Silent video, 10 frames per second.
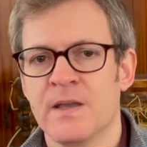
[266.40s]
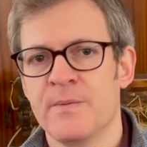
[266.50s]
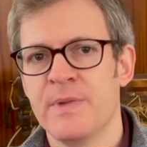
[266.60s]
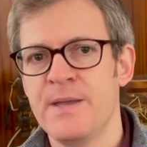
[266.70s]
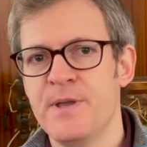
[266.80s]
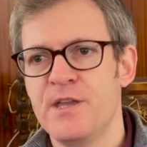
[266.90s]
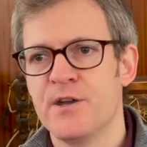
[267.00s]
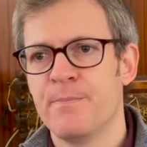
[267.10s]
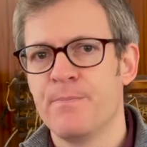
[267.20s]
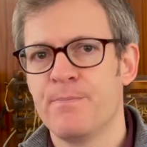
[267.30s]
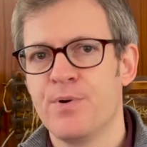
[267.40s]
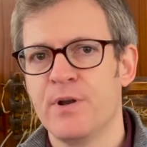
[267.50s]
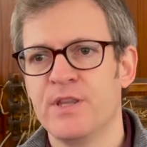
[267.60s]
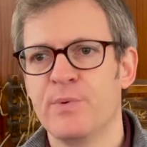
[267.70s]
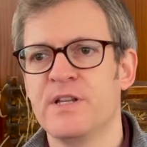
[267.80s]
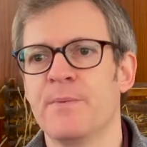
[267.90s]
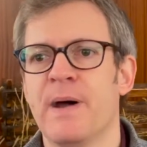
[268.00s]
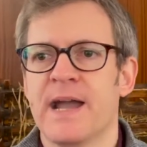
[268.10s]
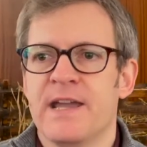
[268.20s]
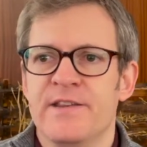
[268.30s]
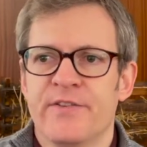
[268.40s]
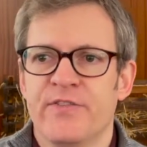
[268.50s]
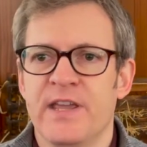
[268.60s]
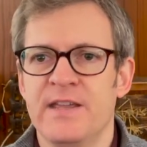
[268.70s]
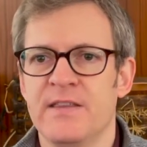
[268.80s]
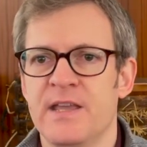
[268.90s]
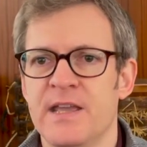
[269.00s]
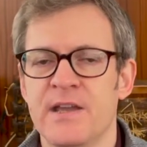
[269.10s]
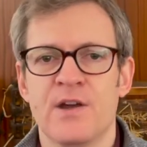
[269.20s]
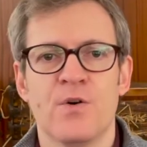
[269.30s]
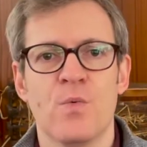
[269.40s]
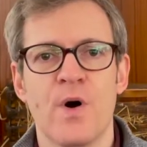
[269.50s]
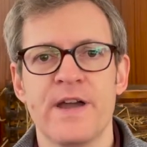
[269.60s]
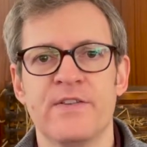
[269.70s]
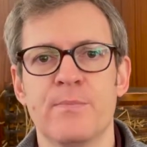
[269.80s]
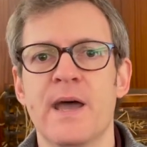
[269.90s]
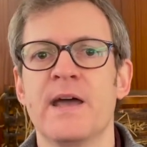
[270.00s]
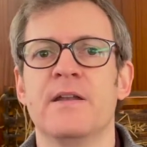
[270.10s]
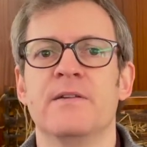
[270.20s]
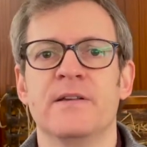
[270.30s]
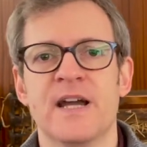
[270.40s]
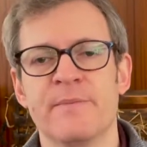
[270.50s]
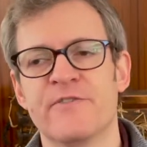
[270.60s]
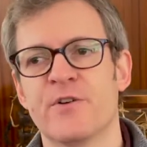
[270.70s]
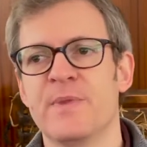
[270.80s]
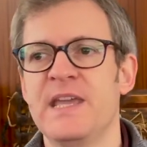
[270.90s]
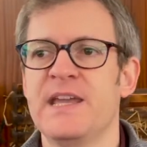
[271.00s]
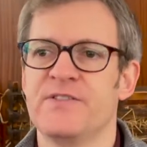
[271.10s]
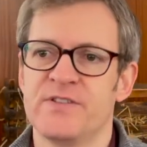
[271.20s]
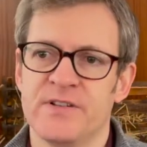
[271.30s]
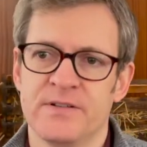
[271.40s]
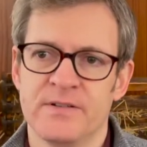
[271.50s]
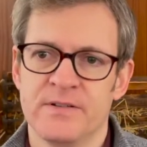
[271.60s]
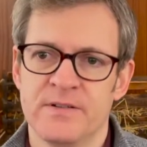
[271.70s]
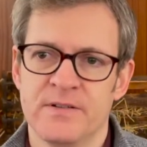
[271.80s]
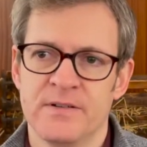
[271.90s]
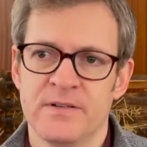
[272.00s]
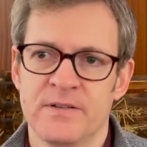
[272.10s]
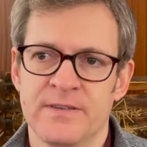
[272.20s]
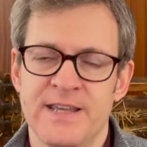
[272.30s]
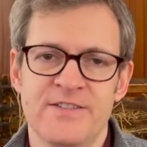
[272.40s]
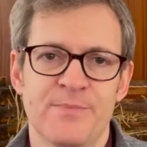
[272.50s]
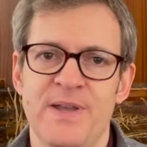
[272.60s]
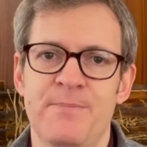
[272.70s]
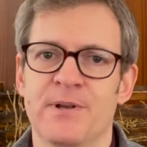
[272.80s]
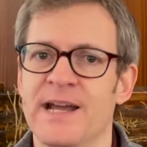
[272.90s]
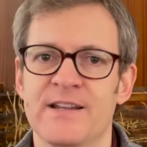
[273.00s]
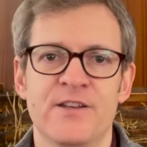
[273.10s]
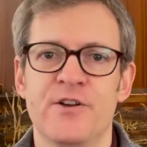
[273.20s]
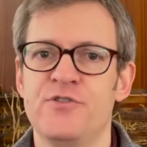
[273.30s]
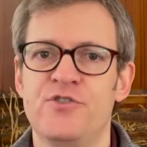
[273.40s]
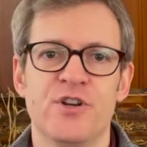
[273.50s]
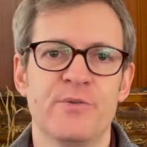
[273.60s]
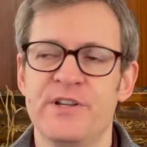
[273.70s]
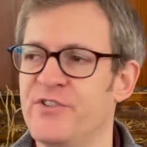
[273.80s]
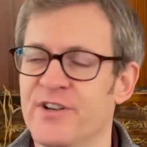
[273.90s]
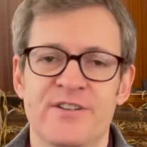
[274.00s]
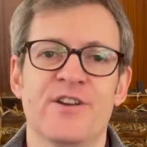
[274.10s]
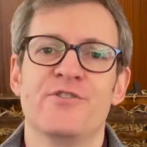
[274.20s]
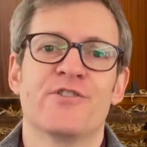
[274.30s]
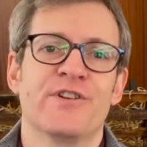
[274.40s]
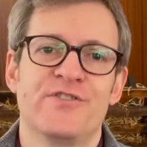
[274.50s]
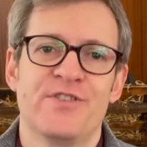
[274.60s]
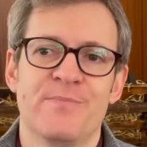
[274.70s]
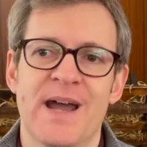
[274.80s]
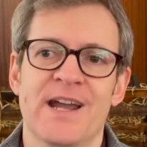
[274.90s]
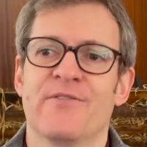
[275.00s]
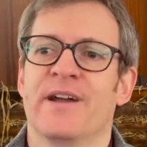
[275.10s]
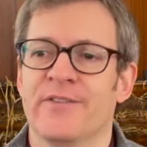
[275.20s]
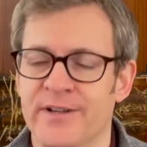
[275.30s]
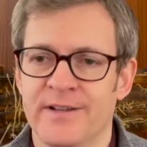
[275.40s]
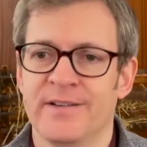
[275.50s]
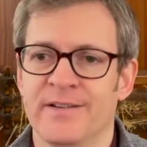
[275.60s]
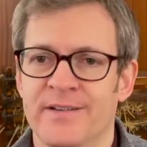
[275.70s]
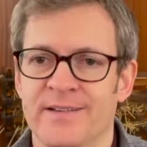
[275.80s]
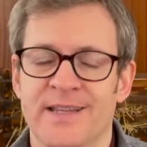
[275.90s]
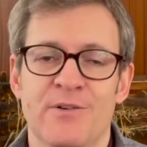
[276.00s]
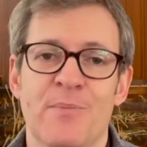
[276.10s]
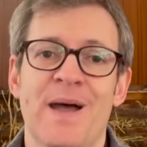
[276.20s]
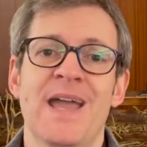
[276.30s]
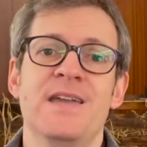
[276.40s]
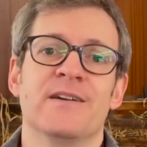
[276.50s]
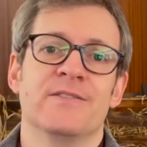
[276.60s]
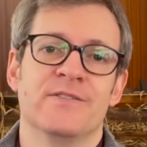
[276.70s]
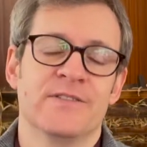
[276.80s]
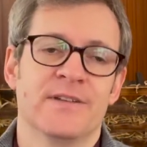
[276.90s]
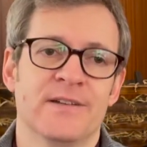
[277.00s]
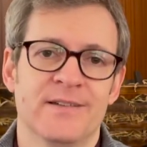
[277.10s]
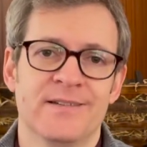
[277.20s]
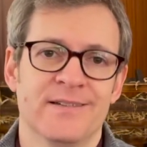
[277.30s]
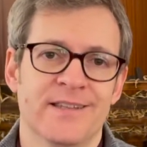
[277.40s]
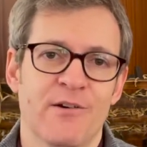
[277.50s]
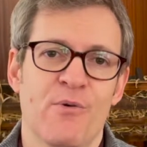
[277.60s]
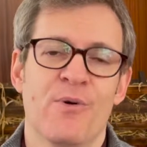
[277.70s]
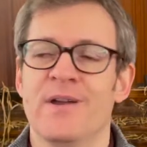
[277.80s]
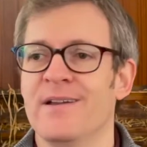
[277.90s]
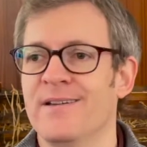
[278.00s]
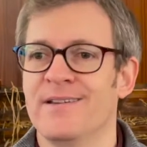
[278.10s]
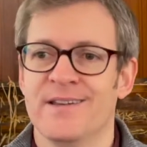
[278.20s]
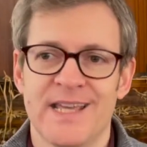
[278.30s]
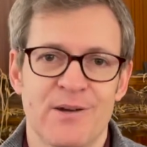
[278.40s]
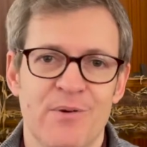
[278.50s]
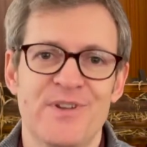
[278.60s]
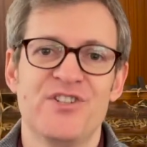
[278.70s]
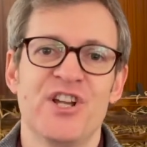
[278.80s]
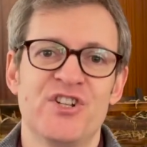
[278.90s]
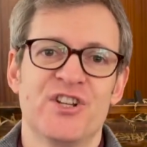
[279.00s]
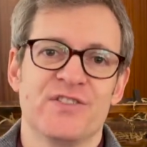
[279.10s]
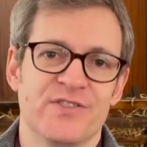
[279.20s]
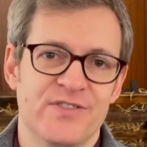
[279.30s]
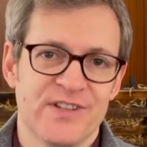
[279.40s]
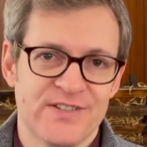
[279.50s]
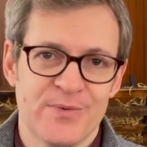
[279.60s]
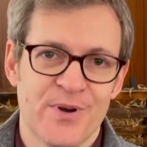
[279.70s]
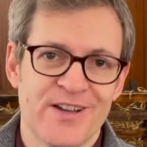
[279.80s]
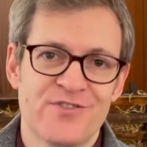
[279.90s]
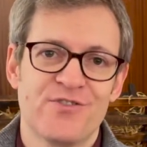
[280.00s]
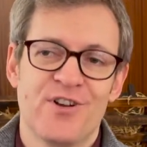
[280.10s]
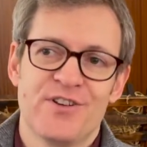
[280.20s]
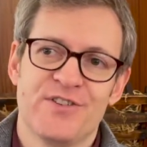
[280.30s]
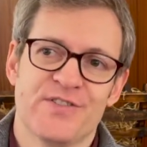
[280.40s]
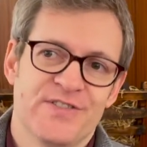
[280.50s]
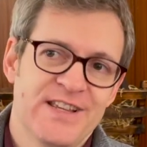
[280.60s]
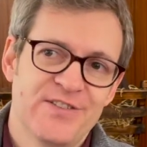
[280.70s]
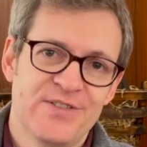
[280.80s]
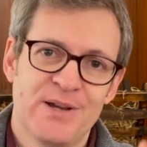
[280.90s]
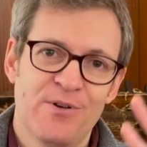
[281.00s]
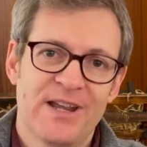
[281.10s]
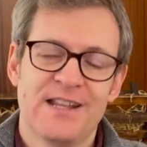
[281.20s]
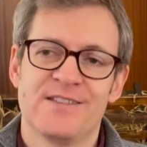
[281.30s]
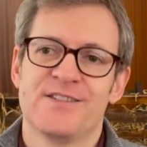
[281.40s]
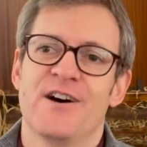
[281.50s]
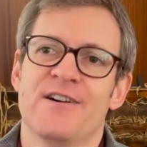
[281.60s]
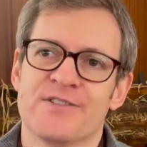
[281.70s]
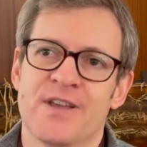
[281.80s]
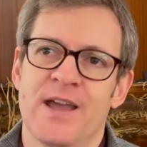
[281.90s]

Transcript: Maybe you're pulling the window back and you're seeing the wise men coming from the East. These are people who had no Jewish, no Christian background. They were pagans. They were magicians, as it were, astrologers. They were looking at the stars.